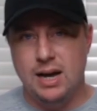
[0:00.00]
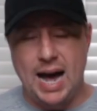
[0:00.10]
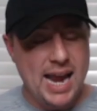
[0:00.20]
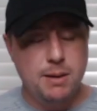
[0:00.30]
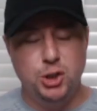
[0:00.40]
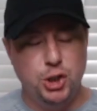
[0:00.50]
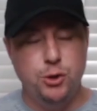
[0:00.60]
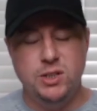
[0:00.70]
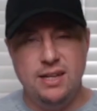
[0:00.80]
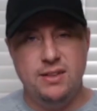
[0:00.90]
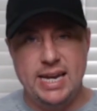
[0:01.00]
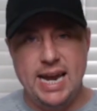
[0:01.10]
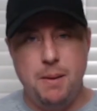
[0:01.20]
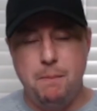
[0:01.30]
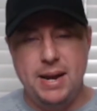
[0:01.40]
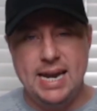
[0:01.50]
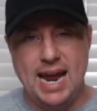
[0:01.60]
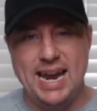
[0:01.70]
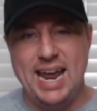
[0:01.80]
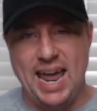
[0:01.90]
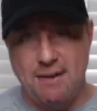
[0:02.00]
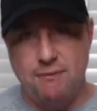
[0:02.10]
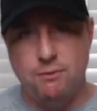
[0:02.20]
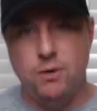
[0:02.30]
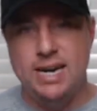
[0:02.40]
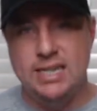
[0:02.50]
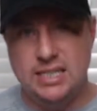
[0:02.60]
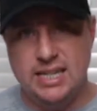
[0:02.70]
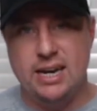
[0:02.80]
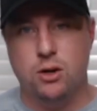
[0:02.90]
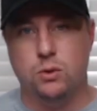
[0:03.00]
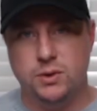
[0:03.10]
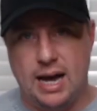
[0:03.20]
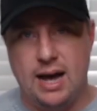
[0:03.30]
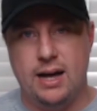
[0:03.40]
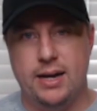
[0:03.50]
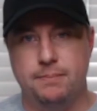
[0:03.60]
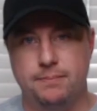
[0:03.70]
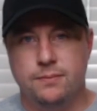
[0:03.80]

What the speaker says: I am choosing the NBA every single time.